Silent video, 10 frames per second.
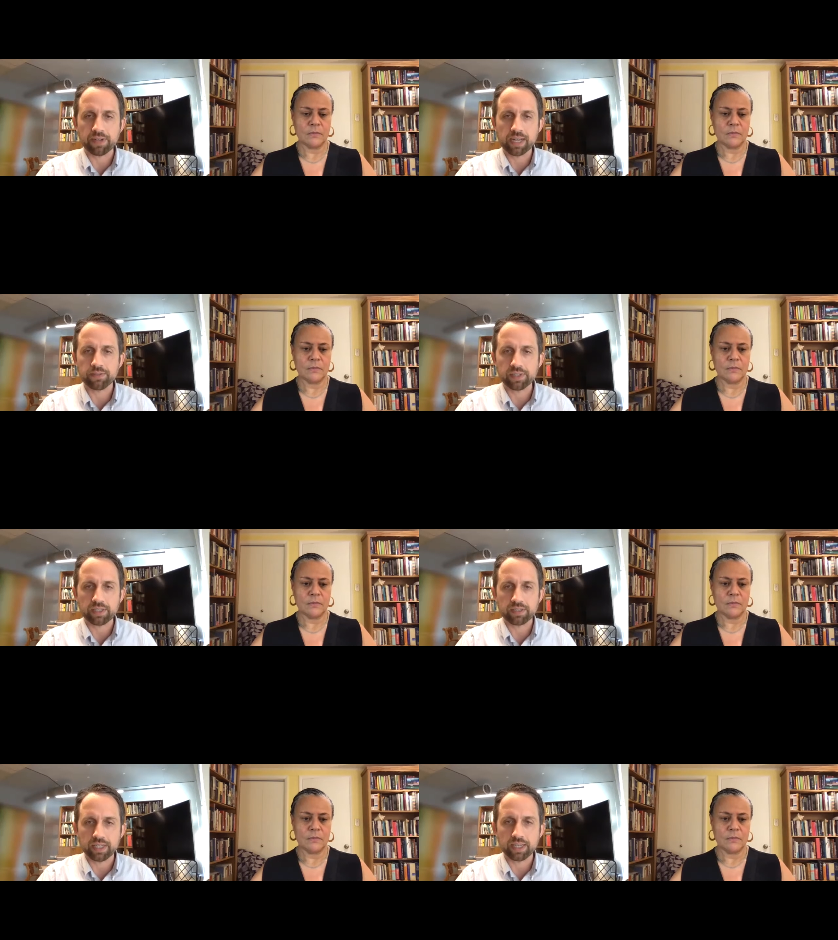Speaker 1: kind of
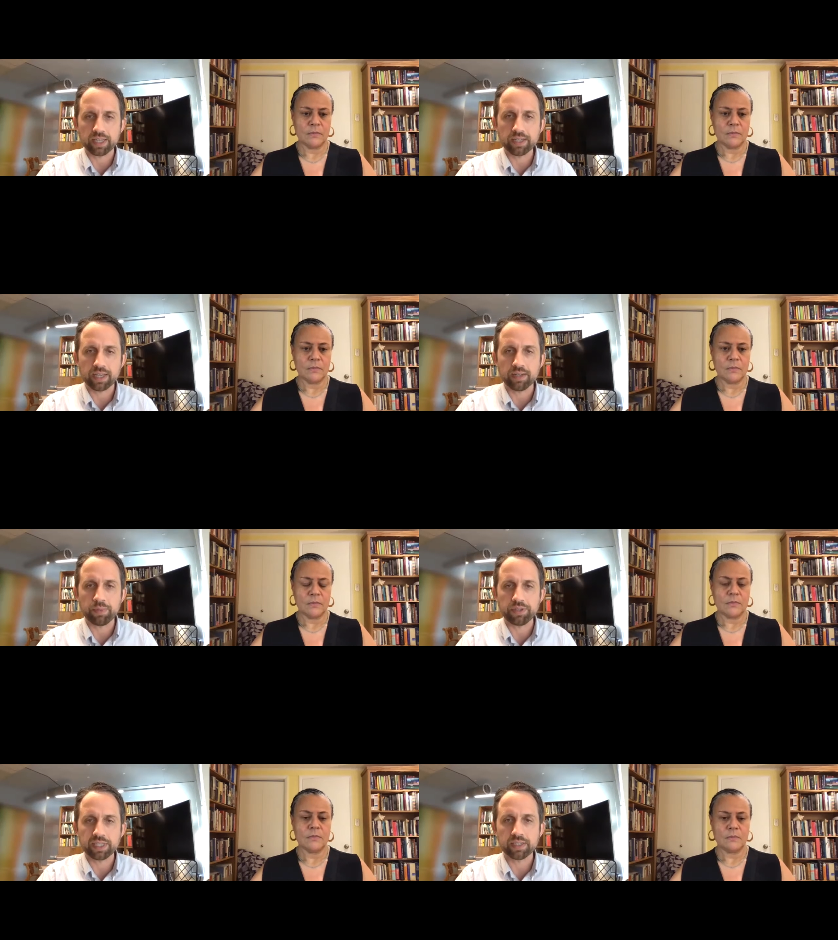succeeding in, in
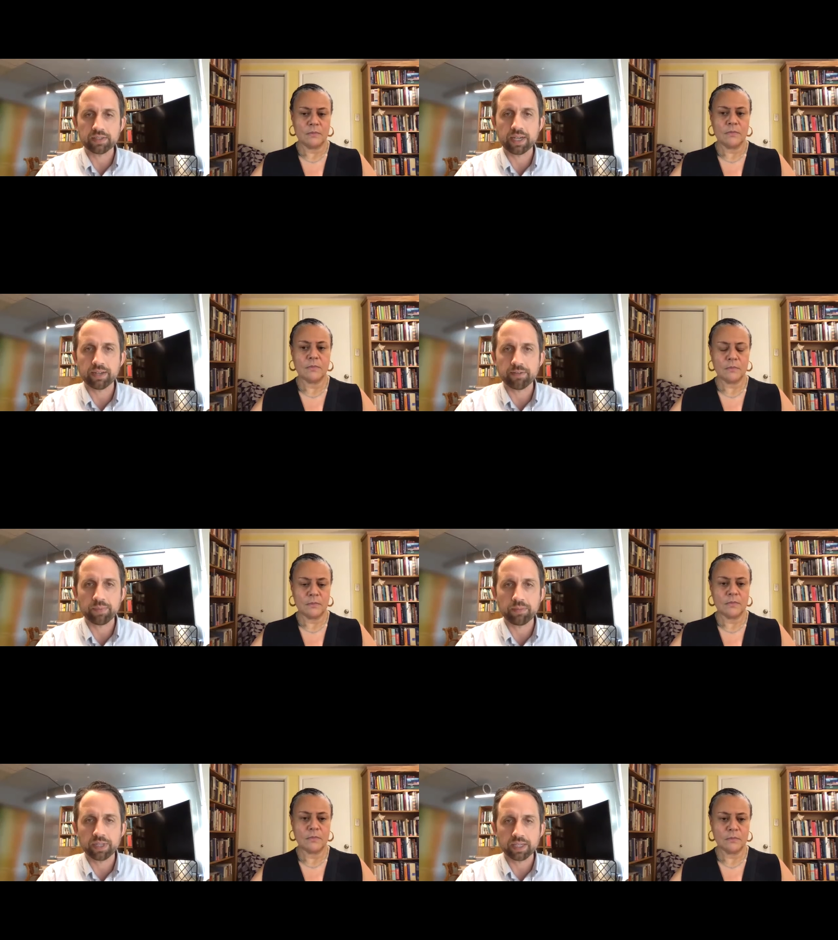building this kind of
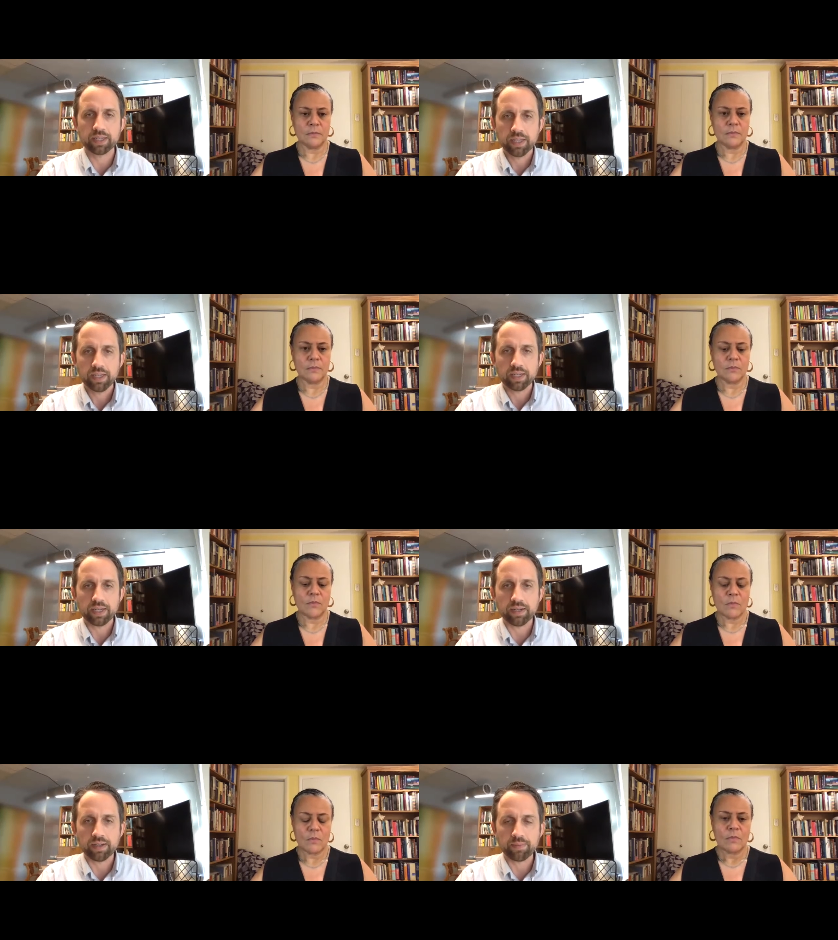public
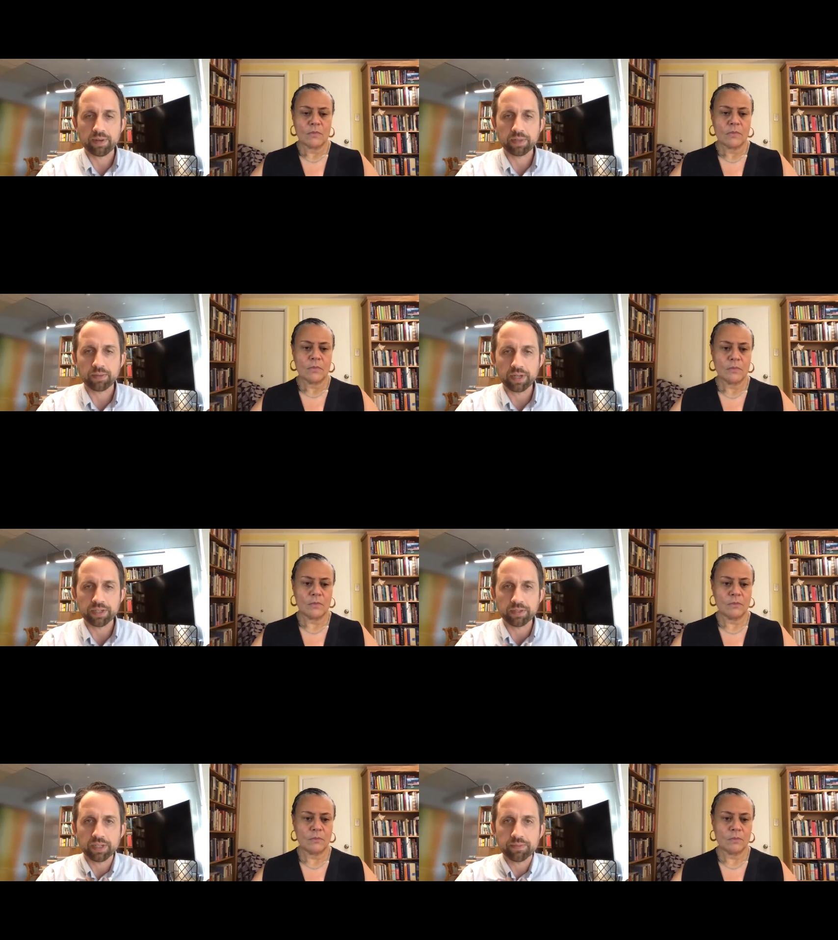
Speaker 2: uh, public
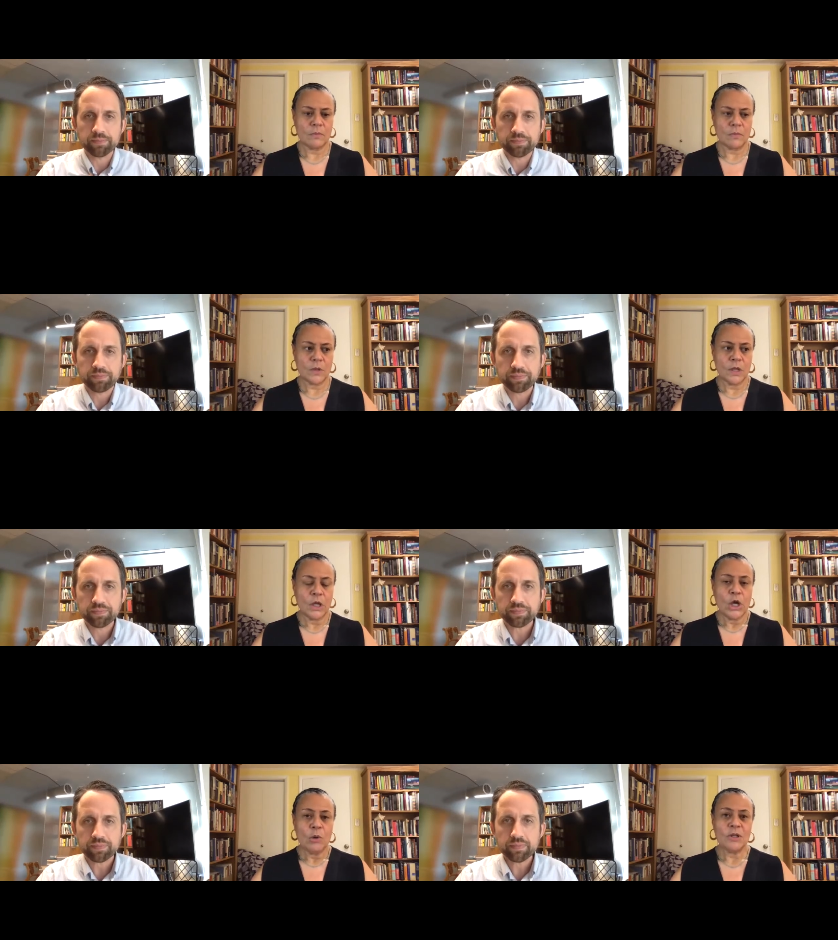monument
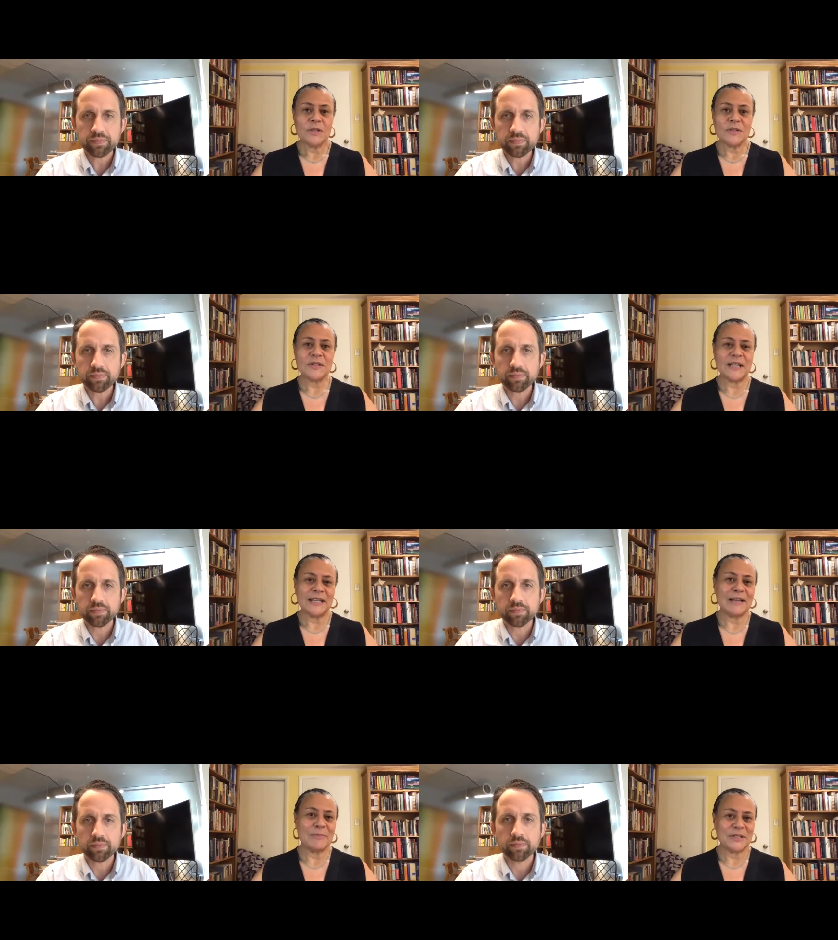well this is going to
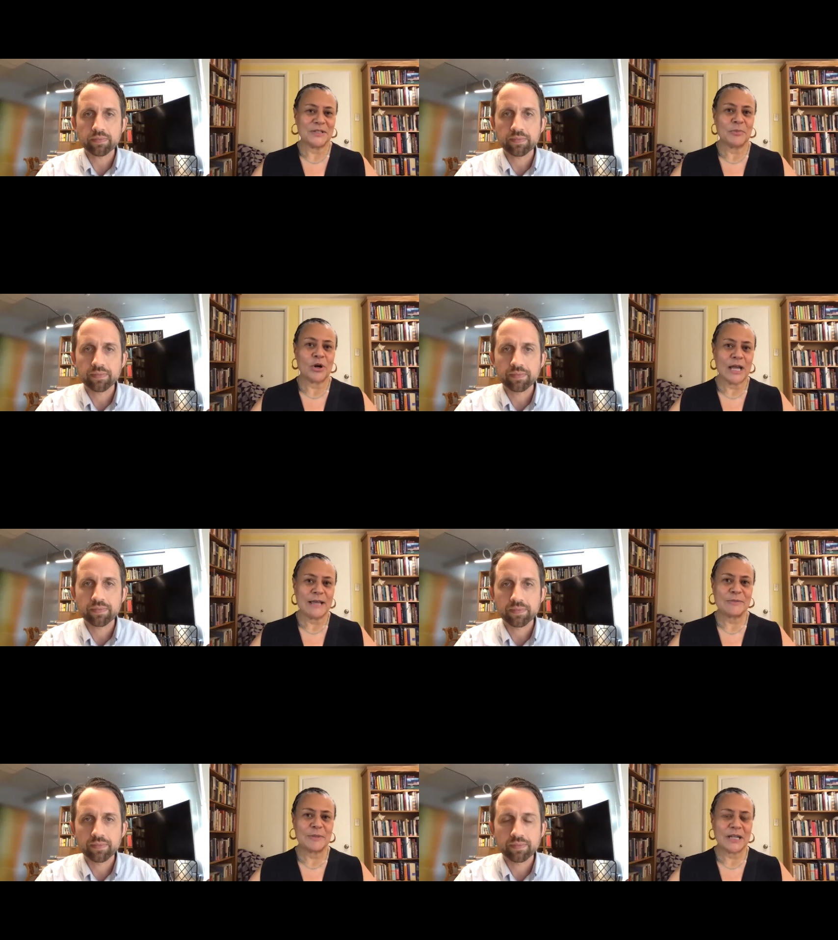come as a surprise
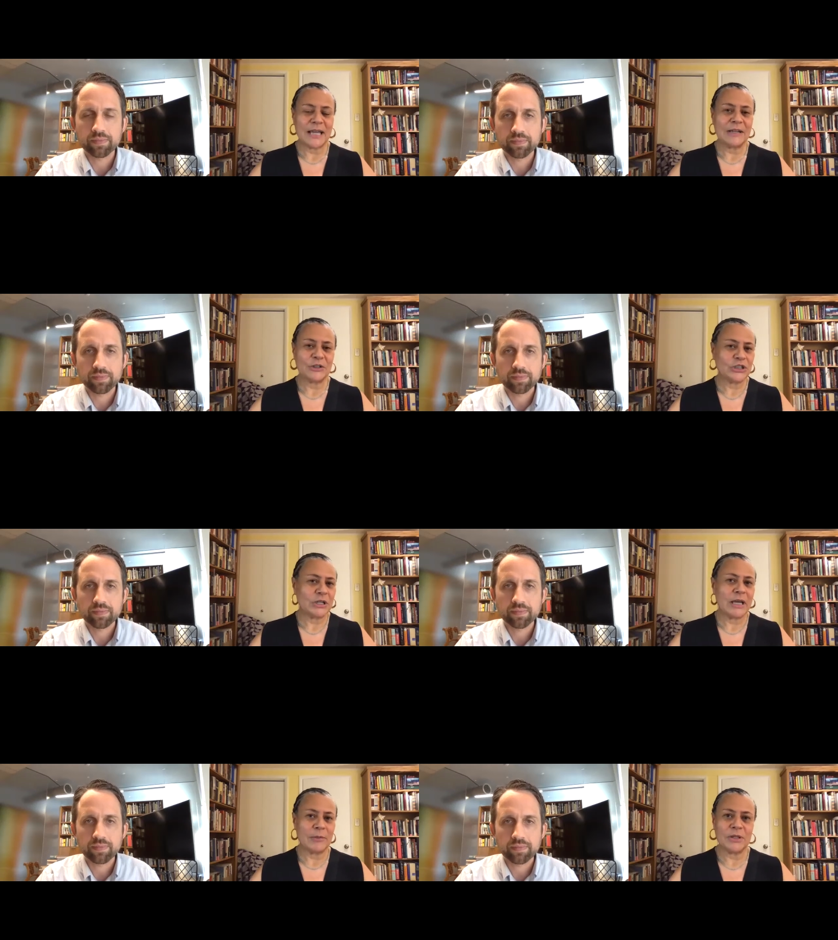but i actually i
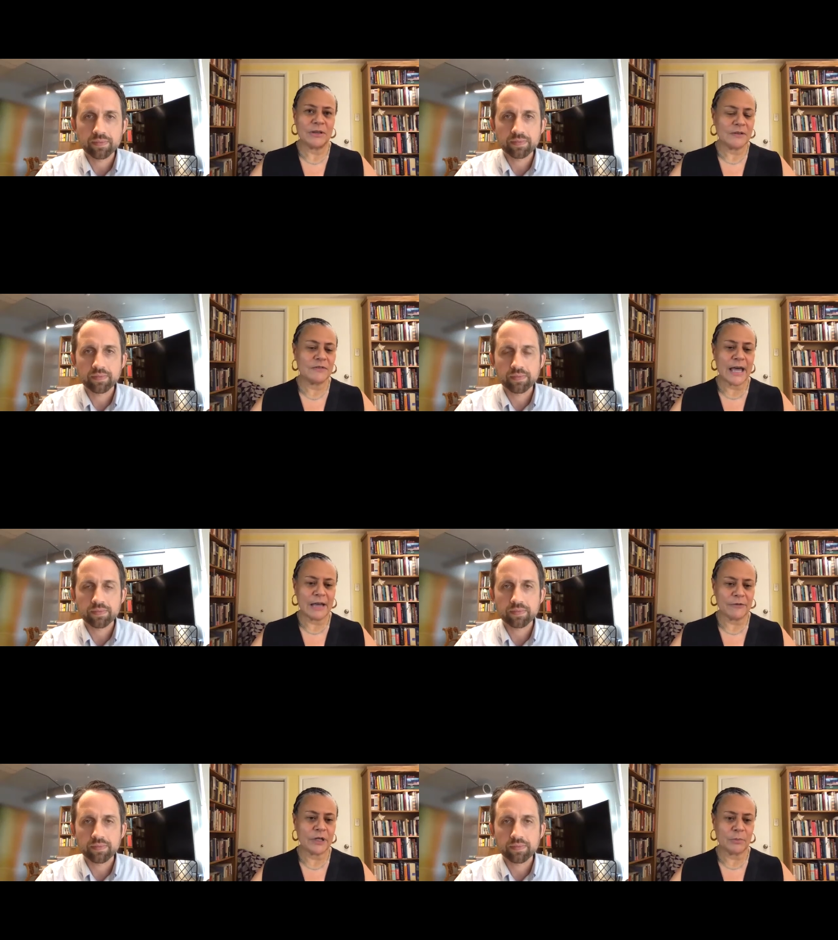believe that the
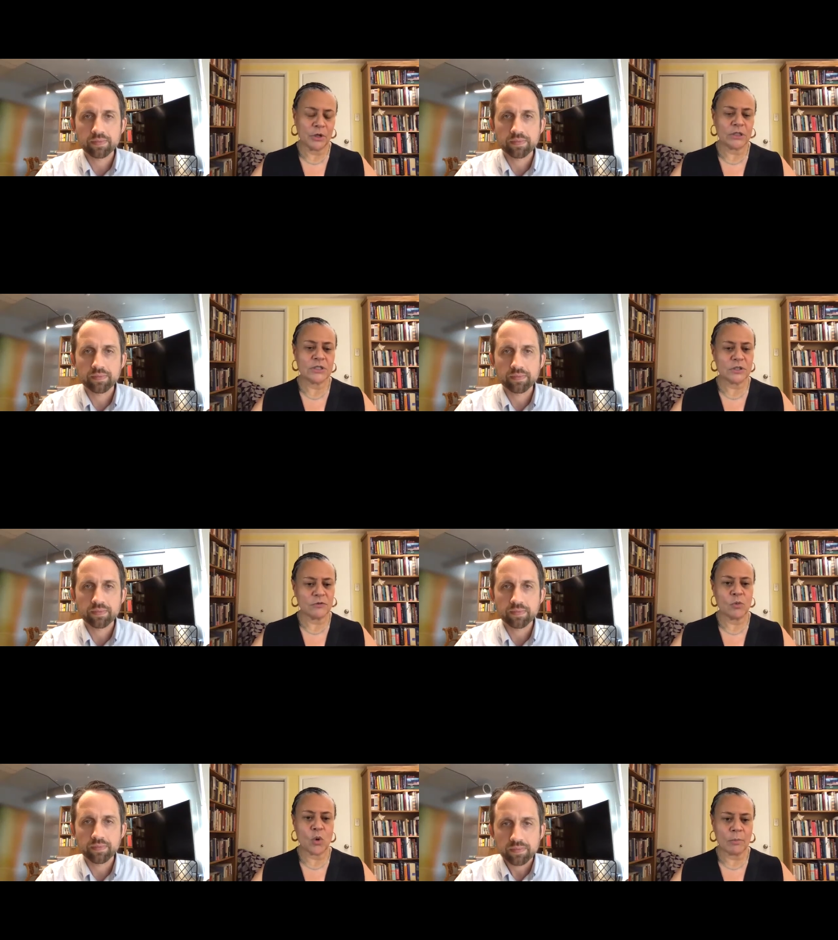african american civil war